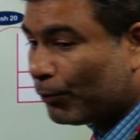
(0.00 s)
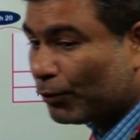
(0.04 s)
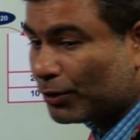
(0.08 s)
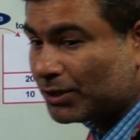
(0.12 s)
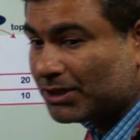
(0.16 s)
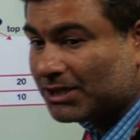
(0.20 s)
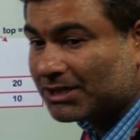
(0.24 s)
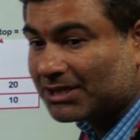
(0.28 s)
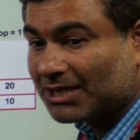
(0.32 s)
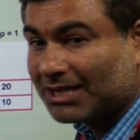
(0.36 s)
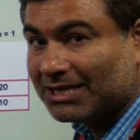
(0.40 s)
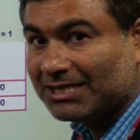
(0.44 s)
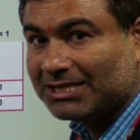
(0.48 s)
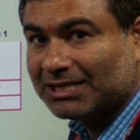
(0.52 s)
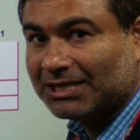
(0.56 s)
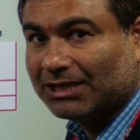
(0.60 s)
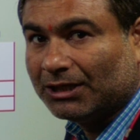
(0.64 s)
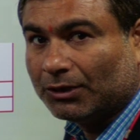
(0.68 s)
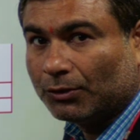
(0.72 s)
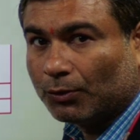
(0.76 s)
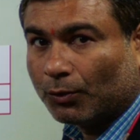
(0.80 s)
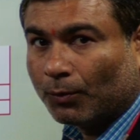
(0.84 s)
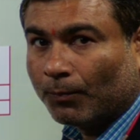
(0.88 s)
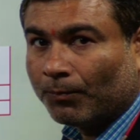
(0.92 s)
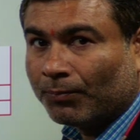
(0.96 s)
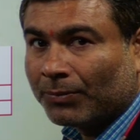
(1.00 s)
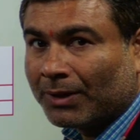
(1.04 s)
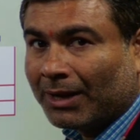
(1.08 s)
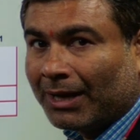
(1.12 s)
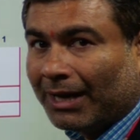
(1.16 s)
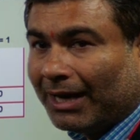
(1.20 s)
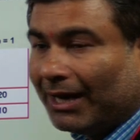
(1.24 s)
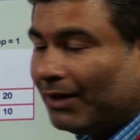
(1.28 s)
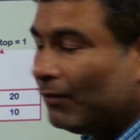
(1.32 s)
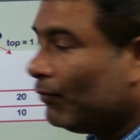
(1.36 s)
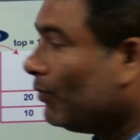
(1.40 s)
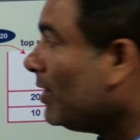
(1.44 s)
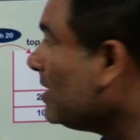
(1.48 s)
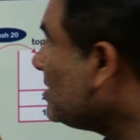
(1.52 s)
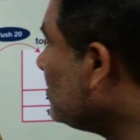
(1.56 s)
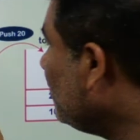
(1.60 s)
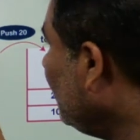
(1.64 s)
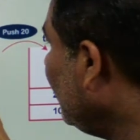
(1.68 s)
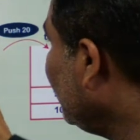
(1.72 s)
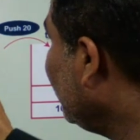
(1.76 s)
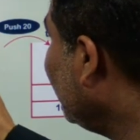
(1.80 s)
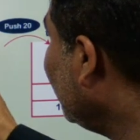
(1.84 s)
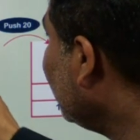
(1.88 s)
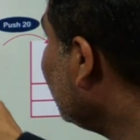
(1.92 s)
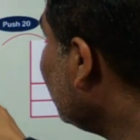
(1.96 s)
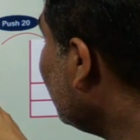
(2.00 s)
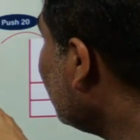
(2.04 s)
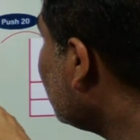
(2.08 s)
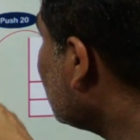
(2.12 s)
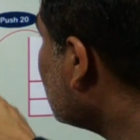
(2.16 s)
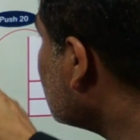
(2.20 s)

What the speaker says: position 0. And once we get